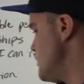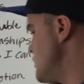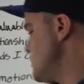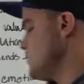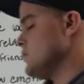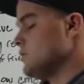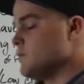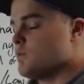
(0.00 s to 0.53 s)

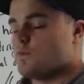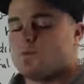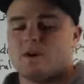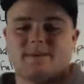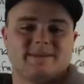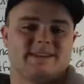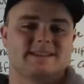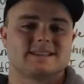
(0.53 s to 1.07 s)
to
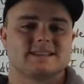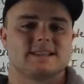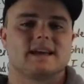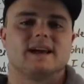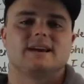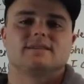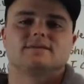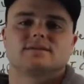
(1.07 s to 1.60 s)
women's
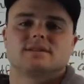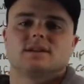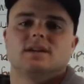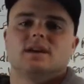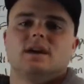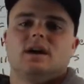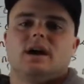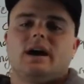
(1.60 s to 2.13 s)
lives?
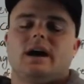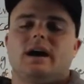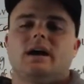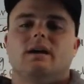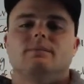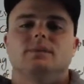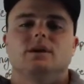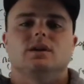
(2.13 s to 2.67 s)

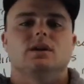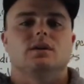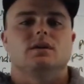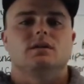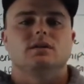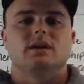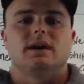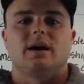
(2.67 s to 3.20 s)

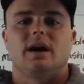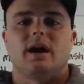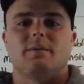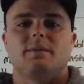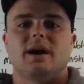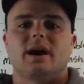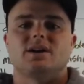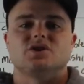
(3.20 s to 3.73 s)

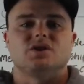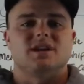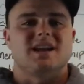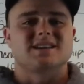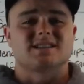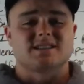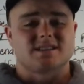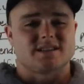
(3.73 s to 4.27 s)
I'm not
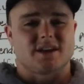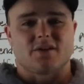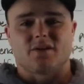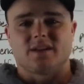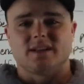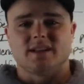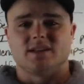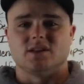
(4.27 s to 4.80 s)

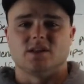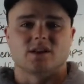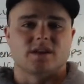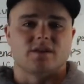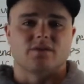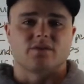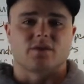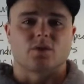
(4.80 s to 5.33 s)
necessarily
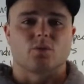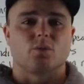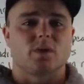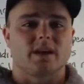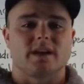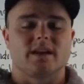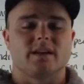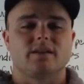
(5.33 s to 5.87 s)
looking for
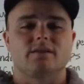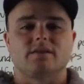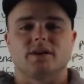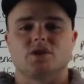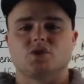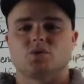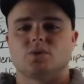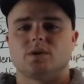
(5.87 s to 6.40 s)
one
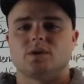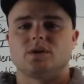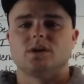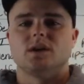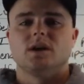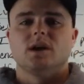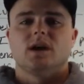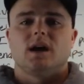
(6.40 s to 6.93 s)

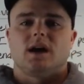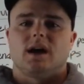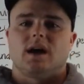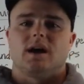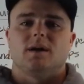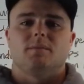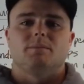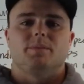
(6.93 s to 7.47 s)
individual,
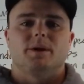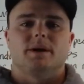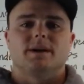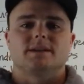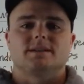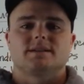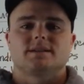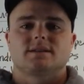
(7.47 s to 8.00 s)

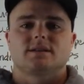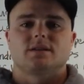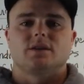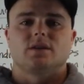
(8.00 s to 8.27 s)
but